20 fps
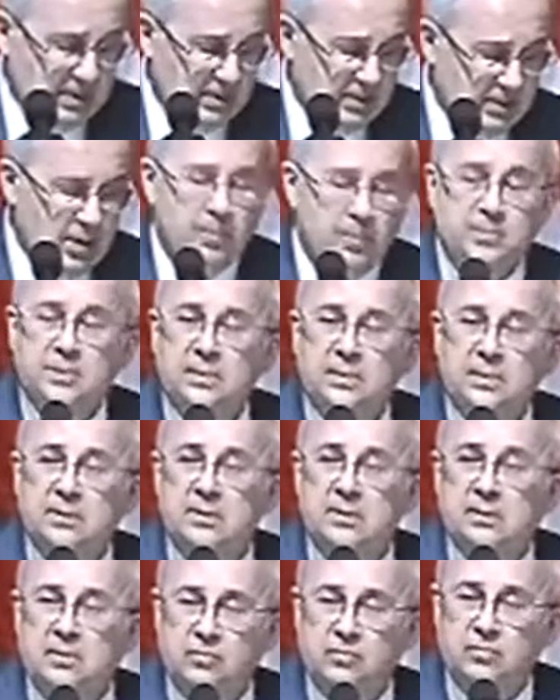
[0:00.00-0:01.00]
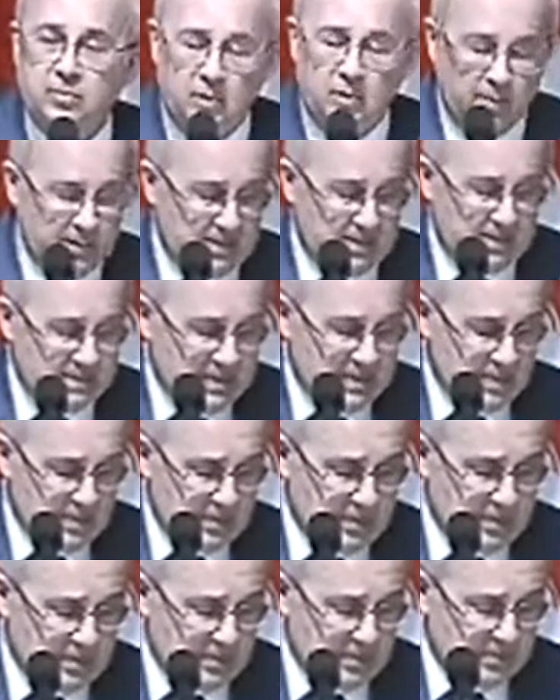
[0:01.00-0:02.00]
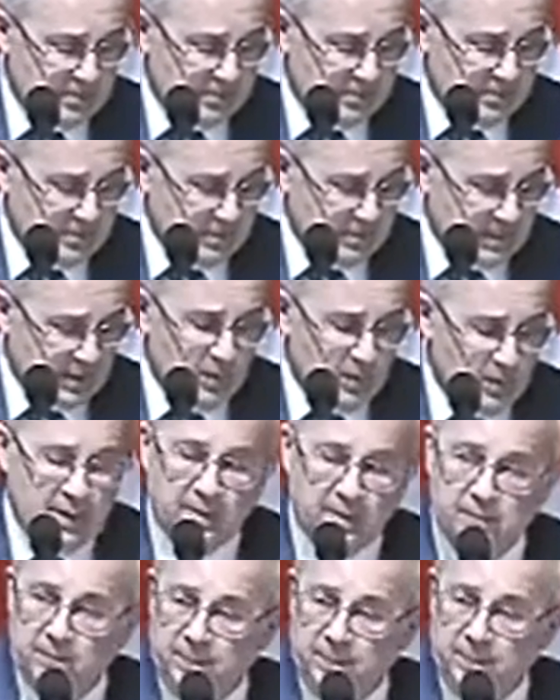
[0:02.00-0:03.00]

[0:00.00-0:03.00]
adopted the following statement. 1.